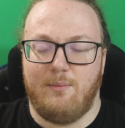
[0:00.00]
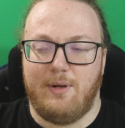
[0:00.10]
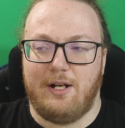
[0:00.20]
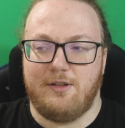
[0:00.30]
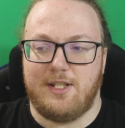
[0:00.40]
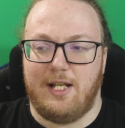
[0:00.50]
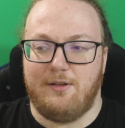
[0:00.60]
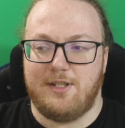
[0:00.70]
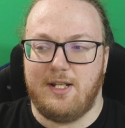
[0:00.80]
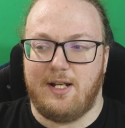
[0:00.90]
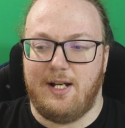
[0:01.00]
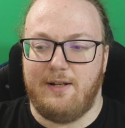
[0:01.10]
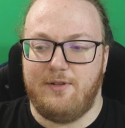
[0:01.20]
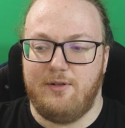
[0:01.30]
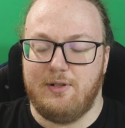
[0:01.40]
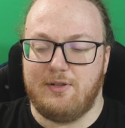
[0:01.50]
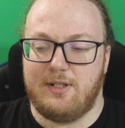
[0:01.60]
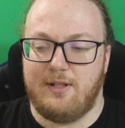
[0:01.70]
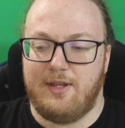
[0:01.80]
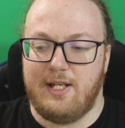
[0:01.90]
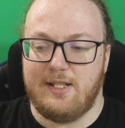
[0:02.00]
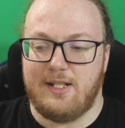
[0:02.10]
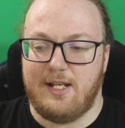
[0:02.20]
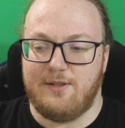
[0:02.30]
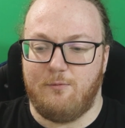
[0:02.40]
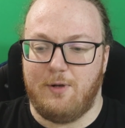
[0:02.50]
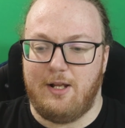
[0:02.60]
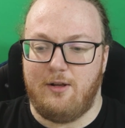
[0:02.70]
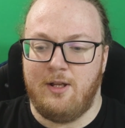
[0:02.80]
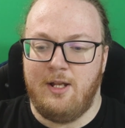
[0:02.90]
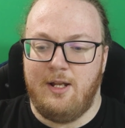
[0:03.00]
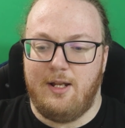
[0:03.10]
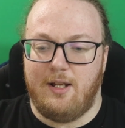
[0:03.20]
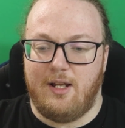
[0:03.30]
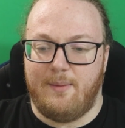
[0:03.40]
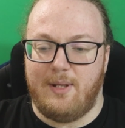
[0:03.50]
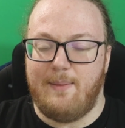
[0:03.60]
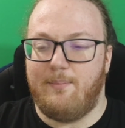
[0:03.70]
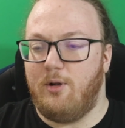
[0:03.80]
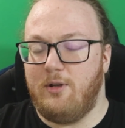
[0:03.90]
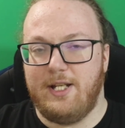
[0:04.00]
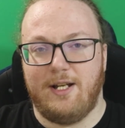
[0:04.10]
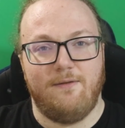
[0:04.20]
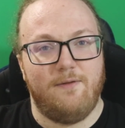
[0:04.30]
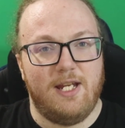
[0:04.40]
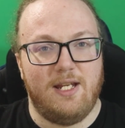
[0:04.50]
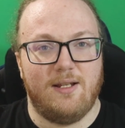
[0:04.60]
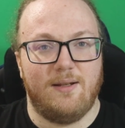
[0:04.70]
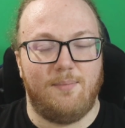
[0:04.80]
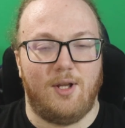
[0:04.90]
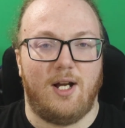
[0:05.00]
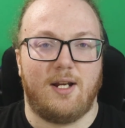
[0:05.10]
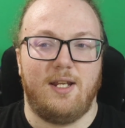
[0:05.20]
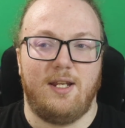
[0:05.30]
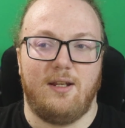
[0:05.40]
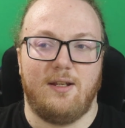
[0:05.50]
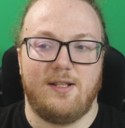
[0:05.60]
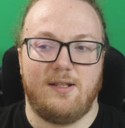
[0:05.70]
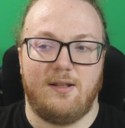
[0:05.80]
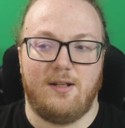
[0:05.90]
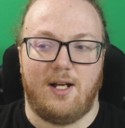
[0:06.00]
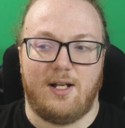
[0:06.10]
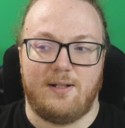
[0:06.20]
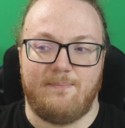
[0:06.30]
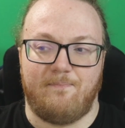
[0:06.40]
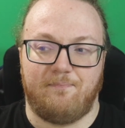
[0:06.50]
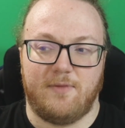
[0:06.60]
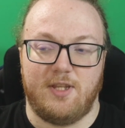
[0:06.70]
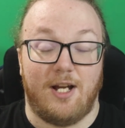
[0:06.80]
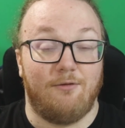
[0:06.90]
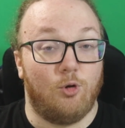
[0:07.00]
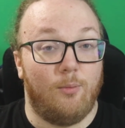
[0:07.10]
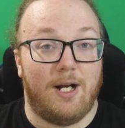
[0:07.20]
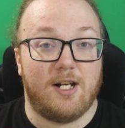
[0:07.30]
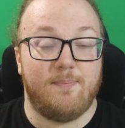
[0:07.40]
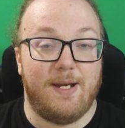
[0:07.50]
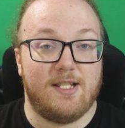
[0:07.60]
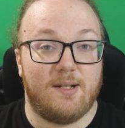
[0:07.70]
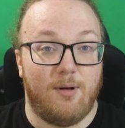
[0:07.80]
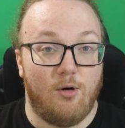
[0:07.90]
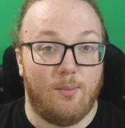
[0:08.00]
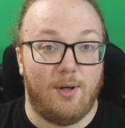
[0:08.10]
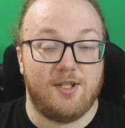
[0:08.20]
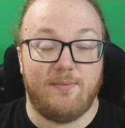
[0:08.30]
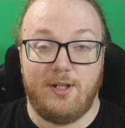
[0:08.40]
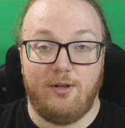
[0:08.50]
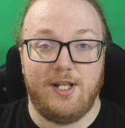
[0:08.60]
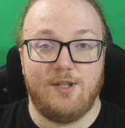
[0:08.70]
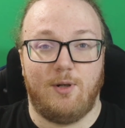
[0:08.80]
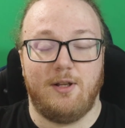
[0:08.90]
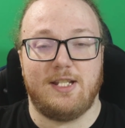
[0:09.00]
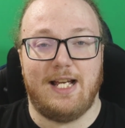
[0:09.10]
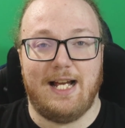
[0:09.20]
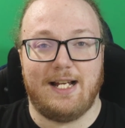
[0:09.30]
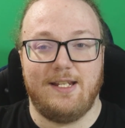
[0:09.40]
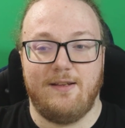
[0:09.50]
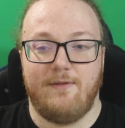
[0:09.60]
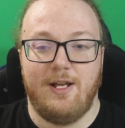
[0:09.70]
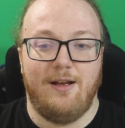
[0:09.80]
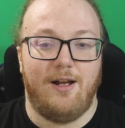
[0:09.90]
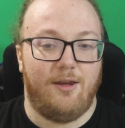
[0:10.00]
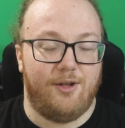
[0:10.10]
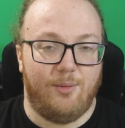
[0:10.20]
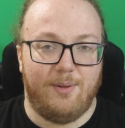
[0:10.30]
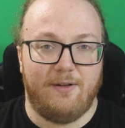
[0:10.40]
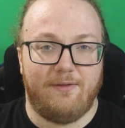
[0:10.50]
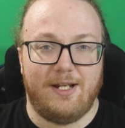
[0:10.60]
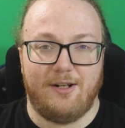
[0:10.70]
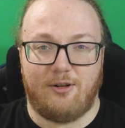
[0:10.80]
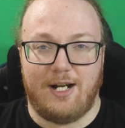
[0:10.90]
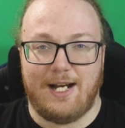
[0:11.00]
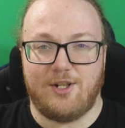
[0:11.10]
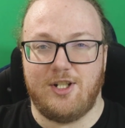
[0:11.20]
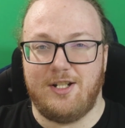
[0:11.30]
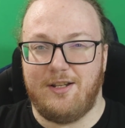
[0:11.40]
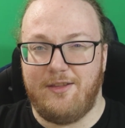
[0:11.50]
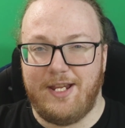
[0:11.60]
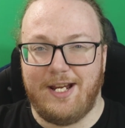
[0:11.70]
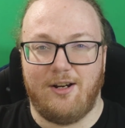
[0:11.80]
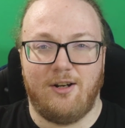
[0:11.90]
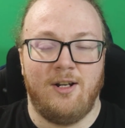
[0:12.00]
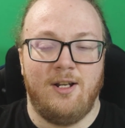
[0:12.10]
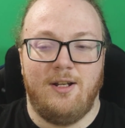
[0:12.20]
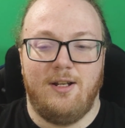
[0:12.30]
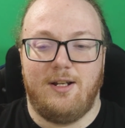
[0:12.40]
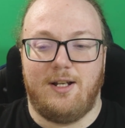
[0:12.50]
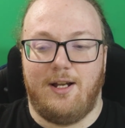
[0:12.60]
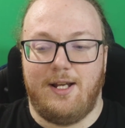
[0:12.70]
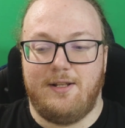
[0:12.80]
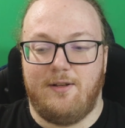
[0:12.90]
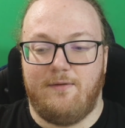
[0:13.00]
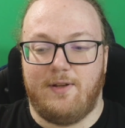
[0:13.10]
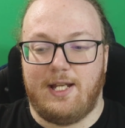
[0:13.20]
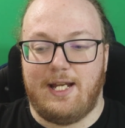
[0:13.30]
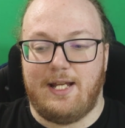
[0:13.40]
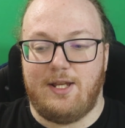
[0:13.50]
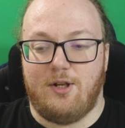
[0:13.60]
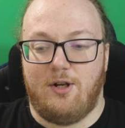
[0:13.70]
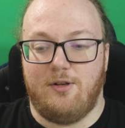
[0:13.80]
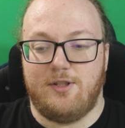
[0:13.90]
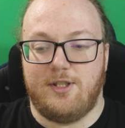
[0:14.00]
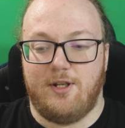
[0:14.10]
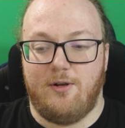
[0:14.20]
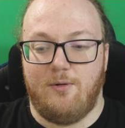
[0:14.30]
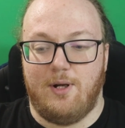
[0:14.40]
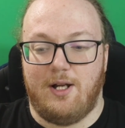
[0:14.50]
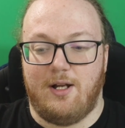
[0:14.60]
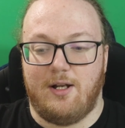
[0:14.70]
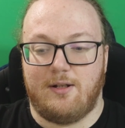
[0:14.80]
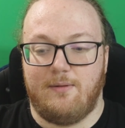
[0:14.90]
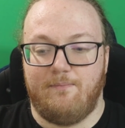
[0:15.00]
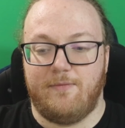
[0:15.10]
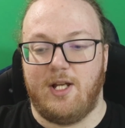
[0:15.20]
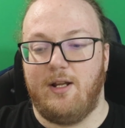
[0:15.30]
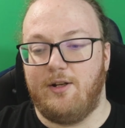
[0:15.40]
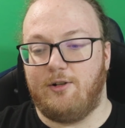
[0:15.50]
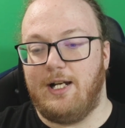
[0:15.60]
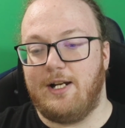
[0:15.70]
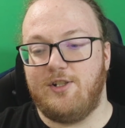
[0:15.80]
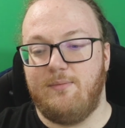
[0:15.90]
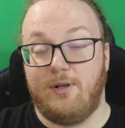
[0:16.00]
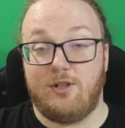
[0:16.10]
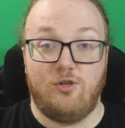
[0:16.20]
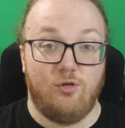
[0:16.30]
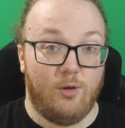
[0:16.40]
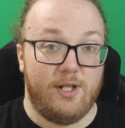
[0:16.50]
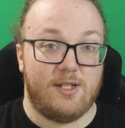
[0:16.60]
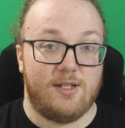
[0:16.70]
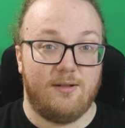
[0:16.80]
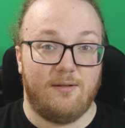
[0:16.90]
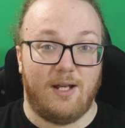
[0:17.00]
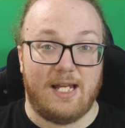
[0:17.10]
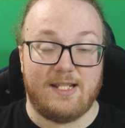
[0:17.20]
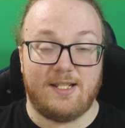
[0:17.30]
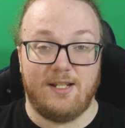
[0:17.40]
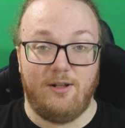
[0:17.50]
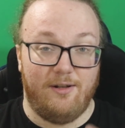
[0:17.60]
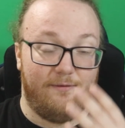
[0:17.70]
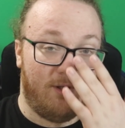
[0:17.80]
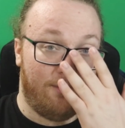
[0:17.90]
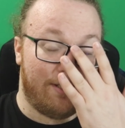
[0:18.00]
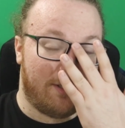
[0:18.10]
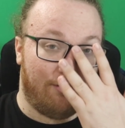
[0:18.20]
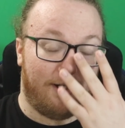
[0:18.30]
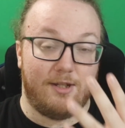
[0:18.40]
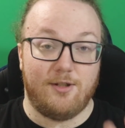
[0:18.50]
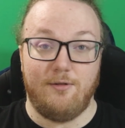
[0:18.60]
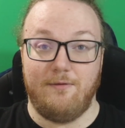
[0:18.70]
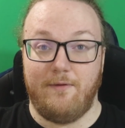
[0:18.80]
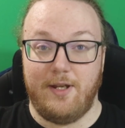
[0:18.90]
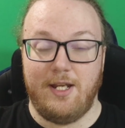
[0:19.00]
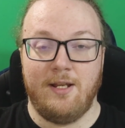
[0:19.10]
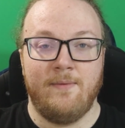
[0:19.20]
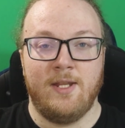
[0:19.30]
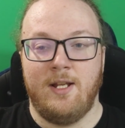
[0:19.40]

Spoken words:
Battle Styles that kind of do those things as well. Empoleon V blocking non-rule box basic Pokemon's abilities while it's active, a little bit of interaction there, kind of, and also not interaction, but choice and skill influence, Kricketune V.